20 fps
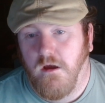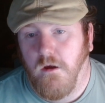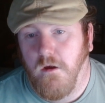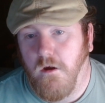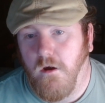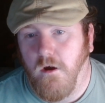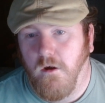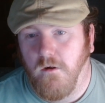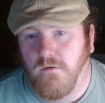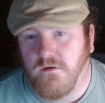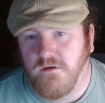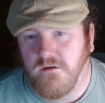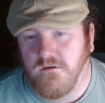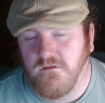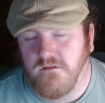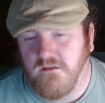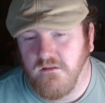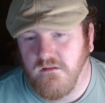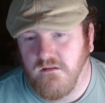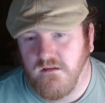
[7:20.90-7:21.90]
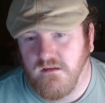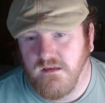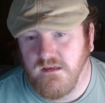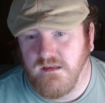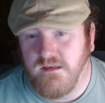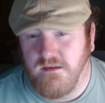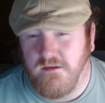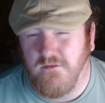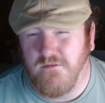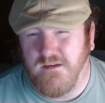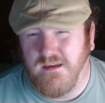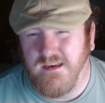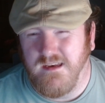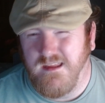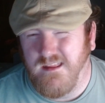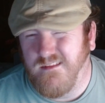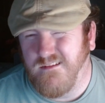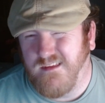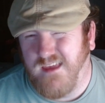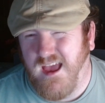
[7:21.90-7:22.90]
Oh, turn. You can
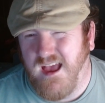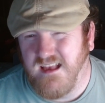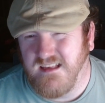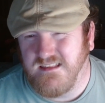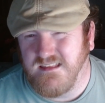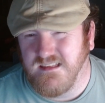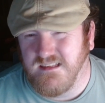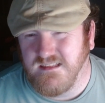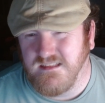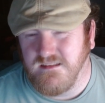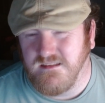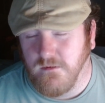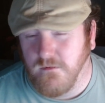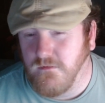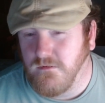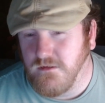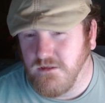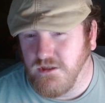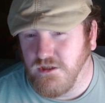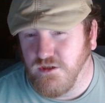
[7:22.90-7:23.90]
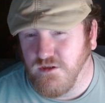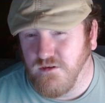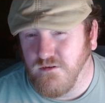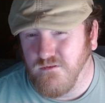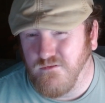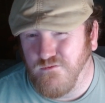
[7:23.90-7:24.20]
either cast this turn 2,